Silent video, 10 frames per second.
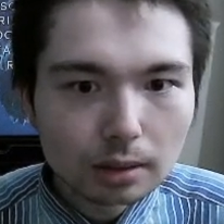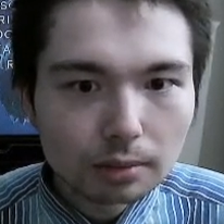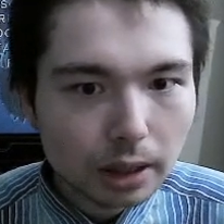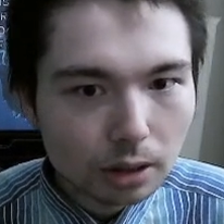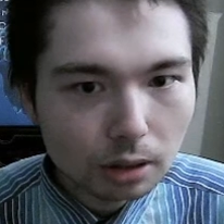
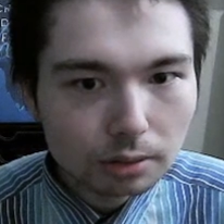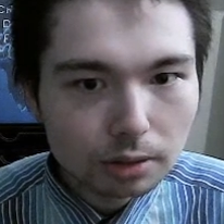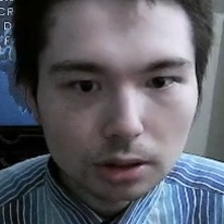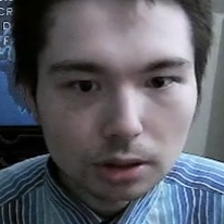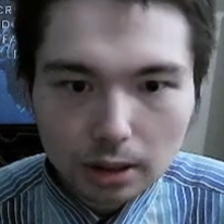Very
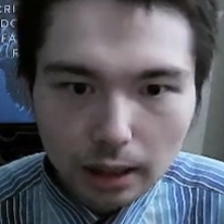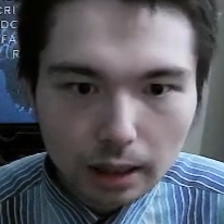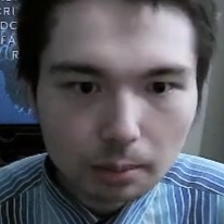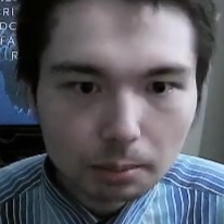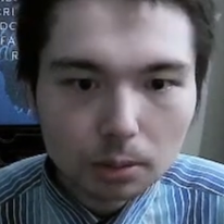confident. You take
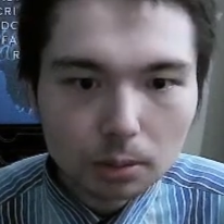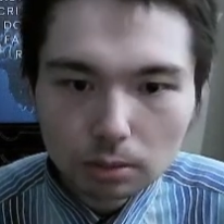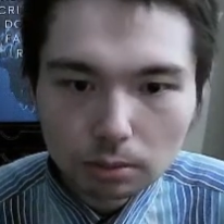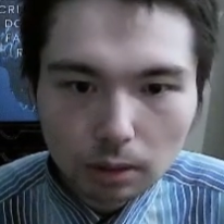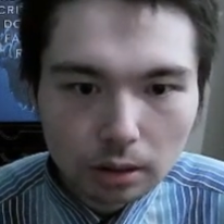that pawn,
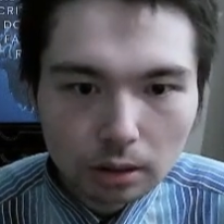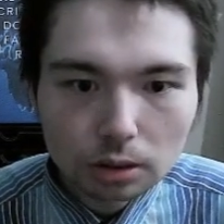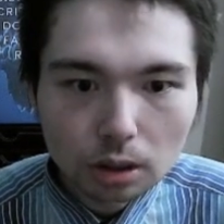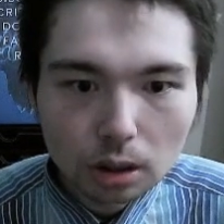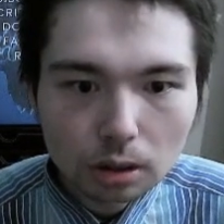you run
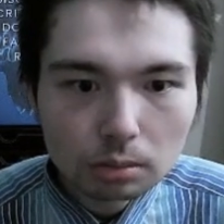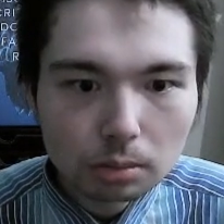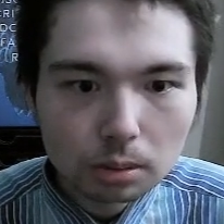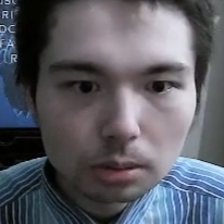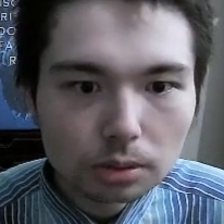your own
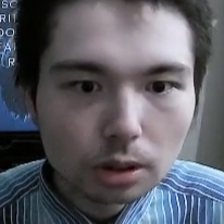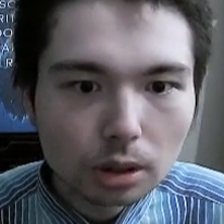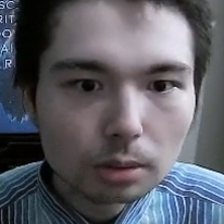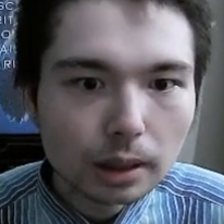pawns home,